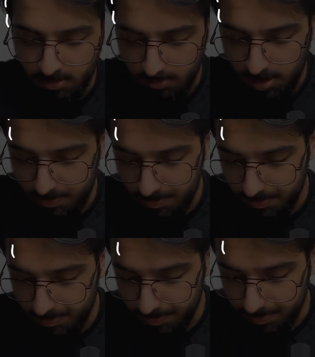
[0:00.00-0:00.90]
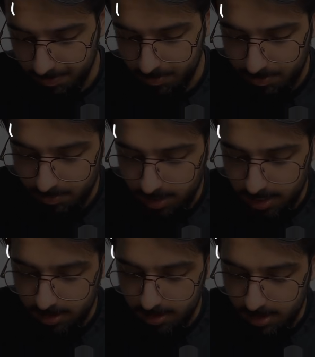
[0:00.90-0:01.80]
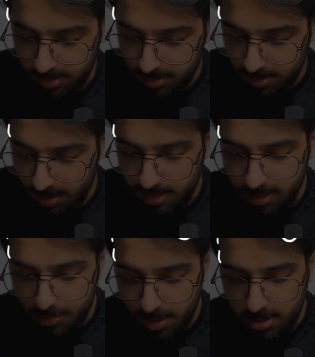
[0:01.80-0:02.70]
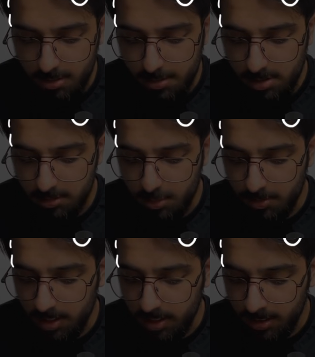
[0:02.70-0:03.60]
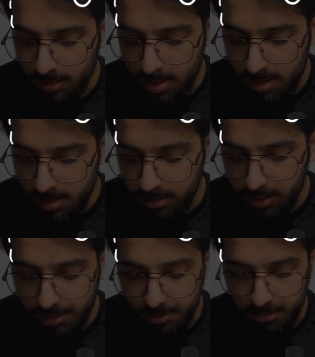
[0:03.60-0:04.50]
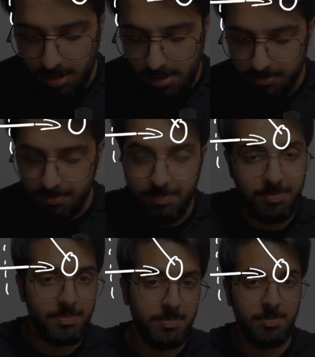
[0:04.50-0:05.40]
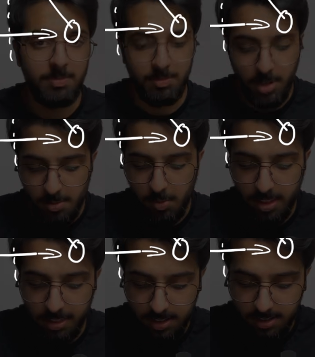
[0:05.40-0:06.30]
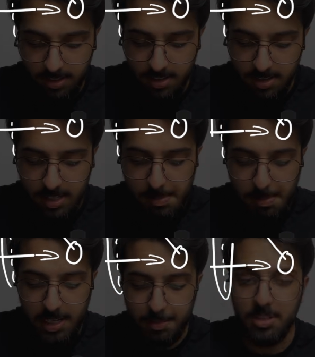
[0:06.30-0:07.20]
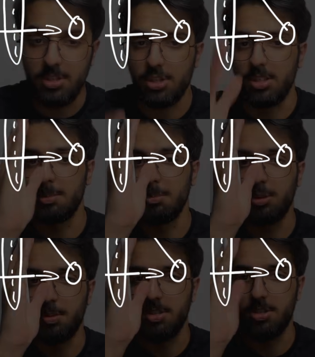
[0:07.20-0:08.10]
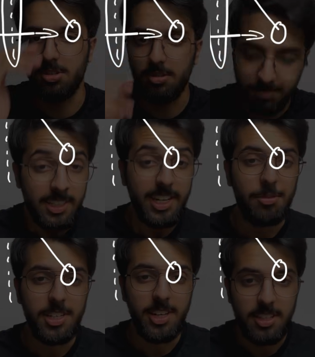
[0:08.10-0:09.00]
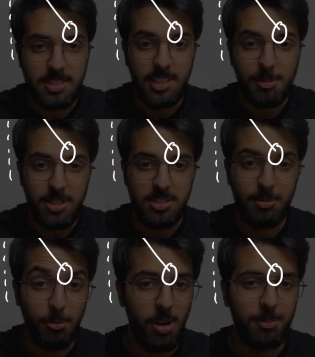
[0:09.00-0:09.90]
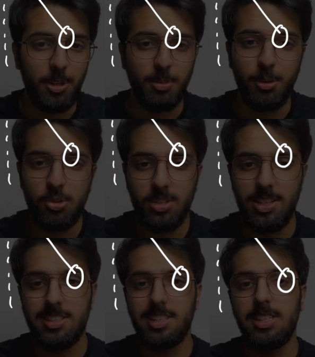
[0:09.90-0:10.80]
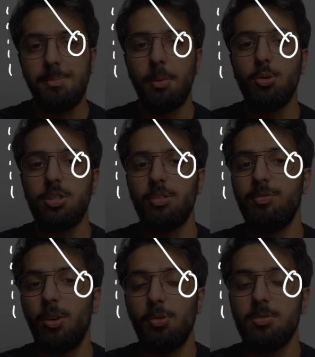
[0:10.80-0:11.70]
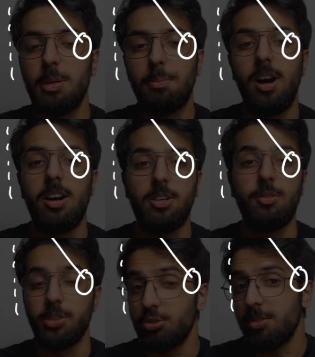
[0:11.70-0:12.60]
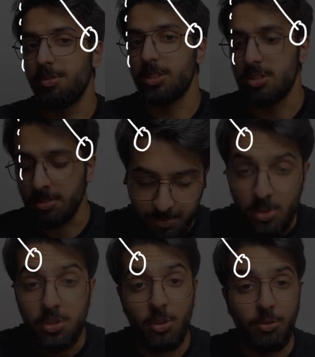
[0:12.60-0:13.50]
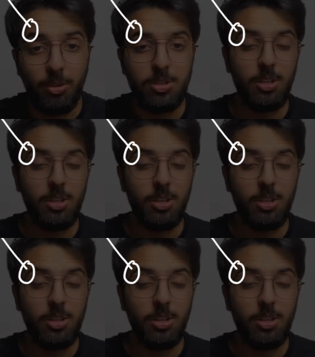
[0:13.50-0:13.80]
right? Like this. And this pendulum is moving left to right. Right, where this is the mean position, the middle position. Now, the nice thing about simple harmonic motion is that the motion follows the path of a trig function. So first